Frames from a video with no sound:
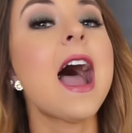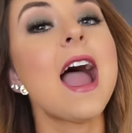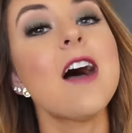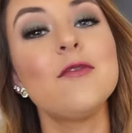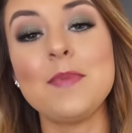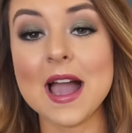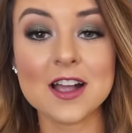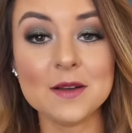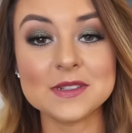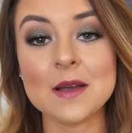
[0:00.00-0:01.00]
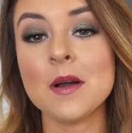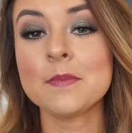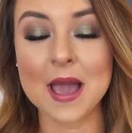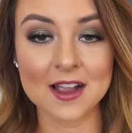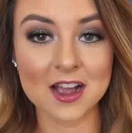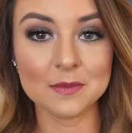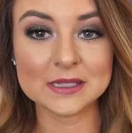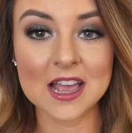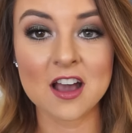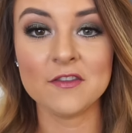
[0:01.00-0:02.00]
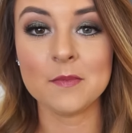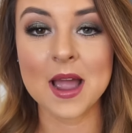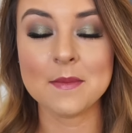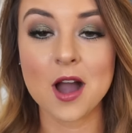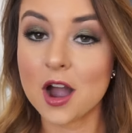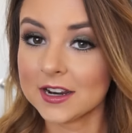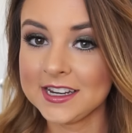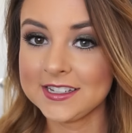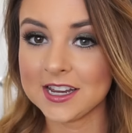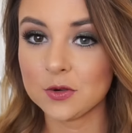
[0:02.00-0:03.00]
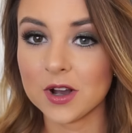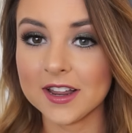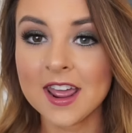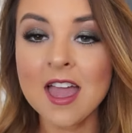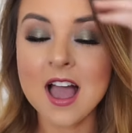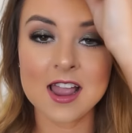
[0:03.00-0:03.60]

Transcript: I have backups among backups of my mahogany teakwood.